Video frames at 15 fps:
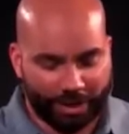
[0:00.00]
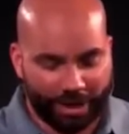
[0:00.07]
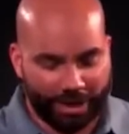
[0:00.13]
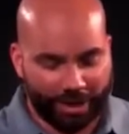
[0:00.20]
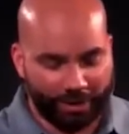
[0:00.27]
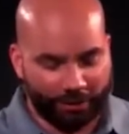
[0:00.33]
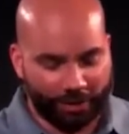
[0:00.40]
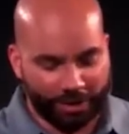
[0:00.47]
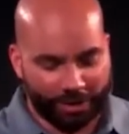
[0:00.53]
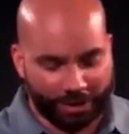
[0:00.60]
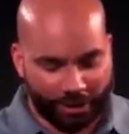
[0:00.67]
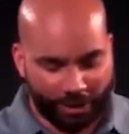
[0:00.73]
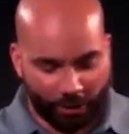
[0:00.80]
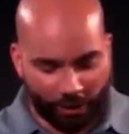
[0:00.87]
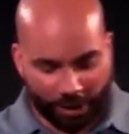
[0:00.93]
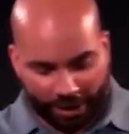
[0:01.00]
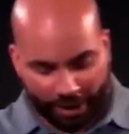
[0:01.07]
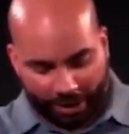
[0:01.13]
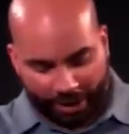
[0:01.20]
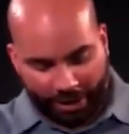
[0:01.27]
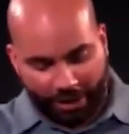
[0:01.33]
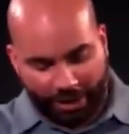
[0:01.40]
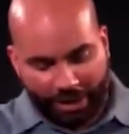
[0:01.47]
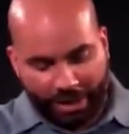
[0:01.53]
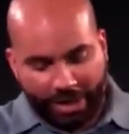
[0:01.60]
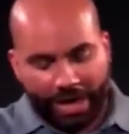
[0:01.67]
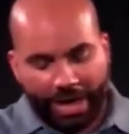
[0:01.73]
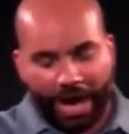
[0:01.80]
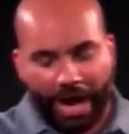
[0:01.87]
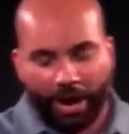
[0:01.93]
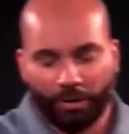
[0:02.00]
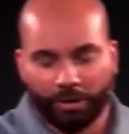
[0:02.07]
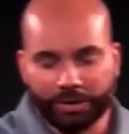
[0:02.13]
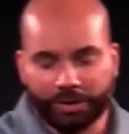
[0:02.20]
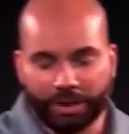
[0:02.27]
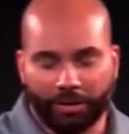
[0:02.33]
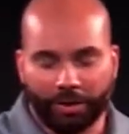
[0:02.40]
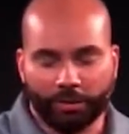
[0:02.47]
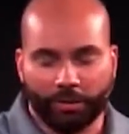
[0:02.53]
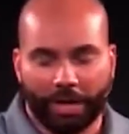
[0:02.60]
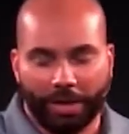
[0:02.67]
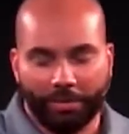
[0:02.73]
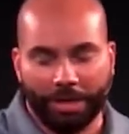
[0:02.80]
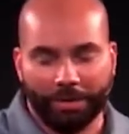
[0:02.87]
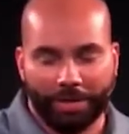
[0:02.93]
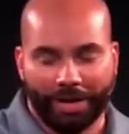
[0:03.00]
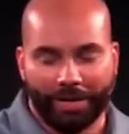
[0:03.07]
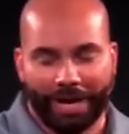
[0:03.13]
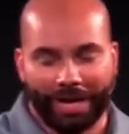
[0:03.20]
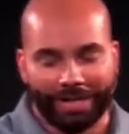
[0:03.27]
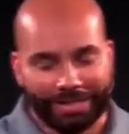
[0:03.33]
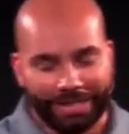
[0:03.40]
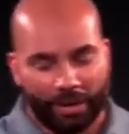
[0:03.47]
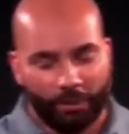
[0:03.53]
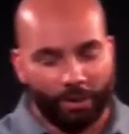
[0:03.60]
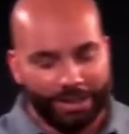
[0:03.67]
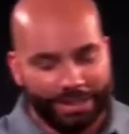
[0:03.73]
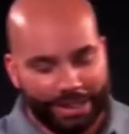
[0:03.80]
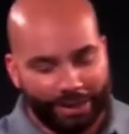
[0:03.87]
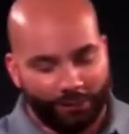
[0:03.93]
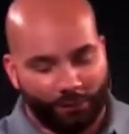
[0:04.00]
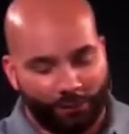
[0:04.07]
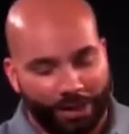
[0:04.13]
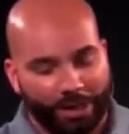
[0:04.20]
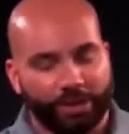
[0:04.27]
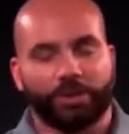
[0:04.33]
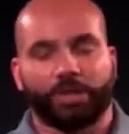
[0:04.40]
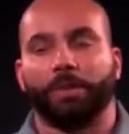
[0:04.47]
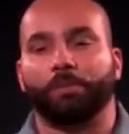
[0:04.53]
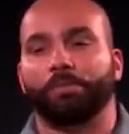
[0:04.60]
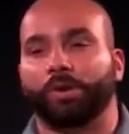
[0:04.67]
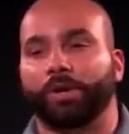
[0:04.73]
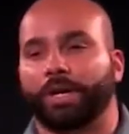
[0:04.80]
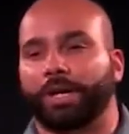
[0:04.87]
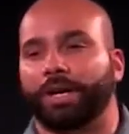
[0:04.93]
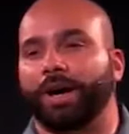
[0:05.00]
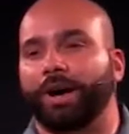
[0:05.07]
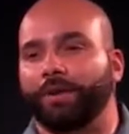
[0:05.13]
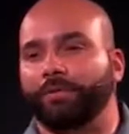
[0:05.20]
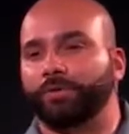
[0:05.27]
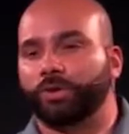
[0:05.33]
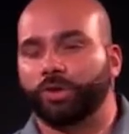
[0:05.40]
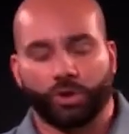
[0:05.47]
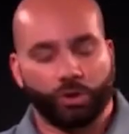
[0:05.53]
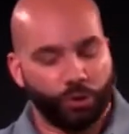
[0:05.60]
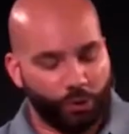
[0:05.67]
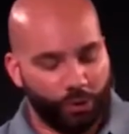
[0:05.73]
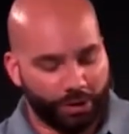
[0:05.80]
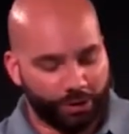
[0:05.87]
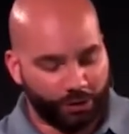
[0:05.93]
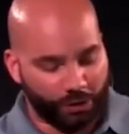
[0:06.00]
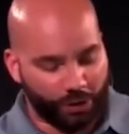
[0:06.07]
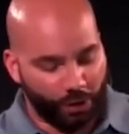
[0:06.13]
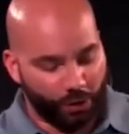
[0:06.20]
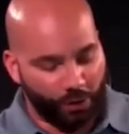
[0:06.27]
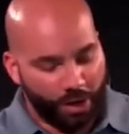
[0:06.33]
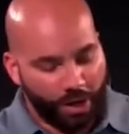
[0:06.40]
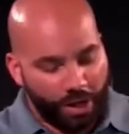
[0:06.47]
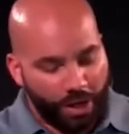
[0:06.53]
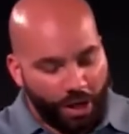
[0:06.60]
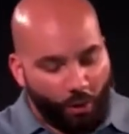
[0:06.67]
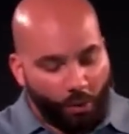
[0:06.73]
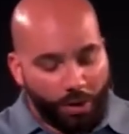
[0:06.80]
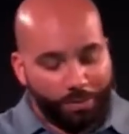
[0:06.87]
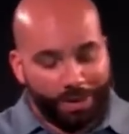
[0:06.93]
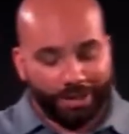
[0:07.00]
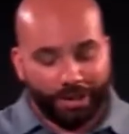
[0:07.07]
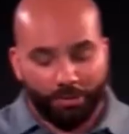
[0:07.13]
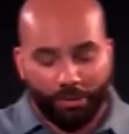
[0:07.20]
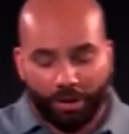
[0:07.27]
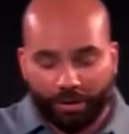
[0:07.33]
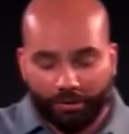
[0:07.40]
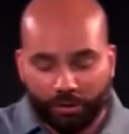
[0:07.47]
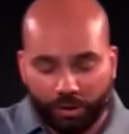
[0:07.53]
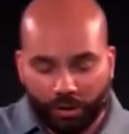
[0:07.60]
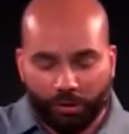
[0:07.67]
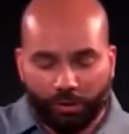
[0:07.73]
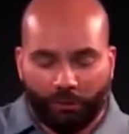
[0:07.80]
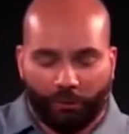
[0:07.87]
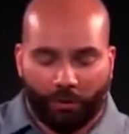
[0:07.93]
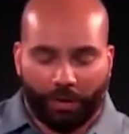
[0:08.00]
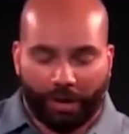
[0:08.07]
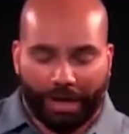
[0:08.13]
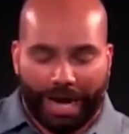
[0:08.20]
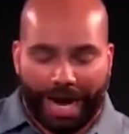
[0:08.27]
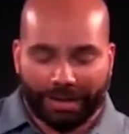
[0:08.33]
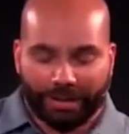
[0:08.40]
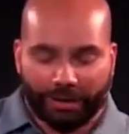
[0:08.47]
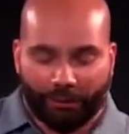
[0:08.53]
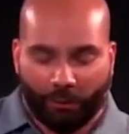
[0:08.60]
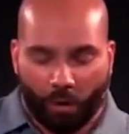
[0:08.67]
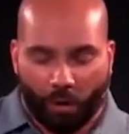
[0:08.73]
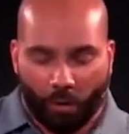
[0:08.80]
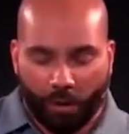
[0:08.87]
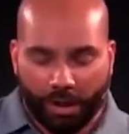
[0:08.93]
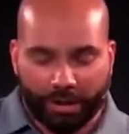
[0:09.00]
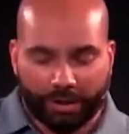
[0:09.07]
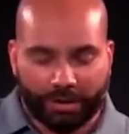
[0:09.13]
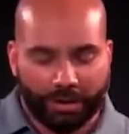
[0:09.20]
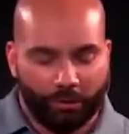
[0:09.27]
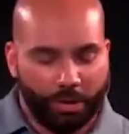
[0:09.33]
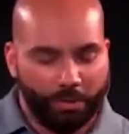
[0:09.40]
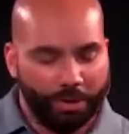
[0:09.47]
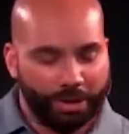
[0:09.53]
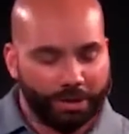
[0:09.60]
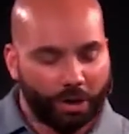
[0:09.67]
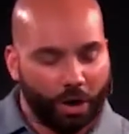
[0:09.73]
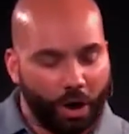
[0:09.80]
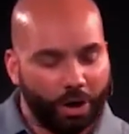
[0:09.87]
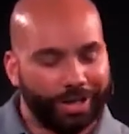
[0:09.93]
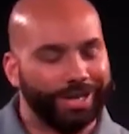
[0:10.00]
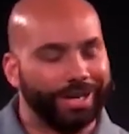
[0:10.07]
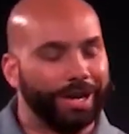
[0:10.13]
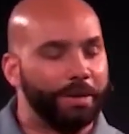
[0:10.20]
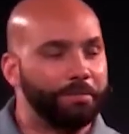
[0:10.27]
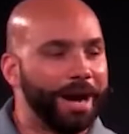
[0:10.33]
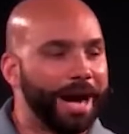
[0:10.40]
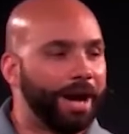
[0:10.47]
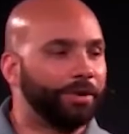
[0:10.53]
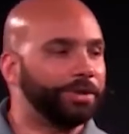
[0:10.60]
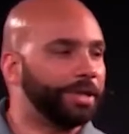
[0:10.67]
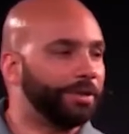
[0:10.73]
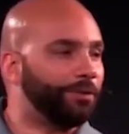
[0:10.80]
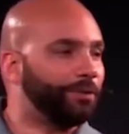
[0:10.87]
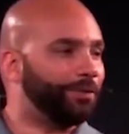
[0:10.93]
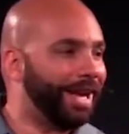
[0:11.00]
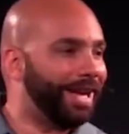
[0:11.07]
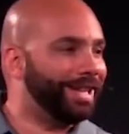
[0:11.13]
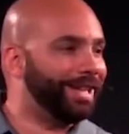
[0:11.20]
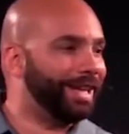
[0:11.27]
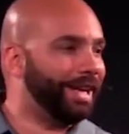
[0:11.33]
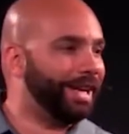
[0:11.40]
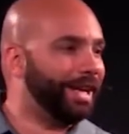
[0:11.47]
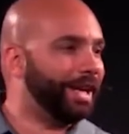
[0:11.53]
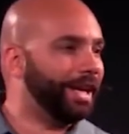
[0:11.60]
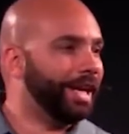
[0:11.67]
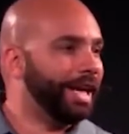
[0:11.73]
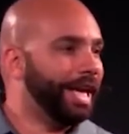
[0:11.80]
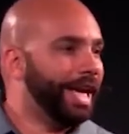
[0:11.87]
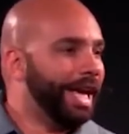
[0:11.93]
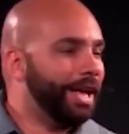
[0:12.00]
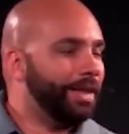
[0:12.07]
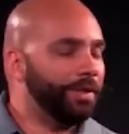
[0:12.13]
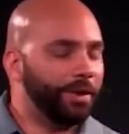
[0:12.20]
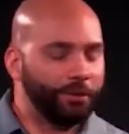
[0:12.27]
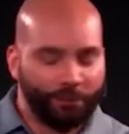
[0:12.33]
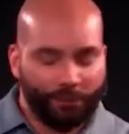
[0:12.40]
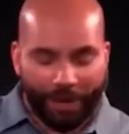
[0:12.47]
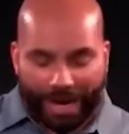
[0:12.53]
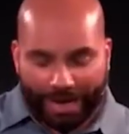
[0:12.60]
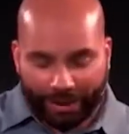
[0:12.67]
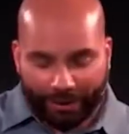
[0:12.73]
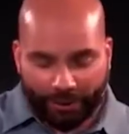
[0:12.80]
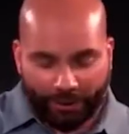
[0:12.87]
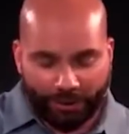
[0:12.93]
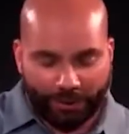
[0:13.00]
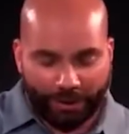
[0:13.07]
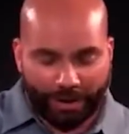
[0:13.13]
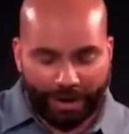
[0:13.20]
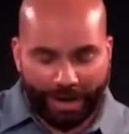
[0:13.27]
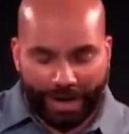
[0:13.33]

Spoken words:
continuing in our series. What I mean by that is that we did finish the book of Jude. And so we've been in the book of Jude for the last 4 weeks, and we've been talking about defending the faith.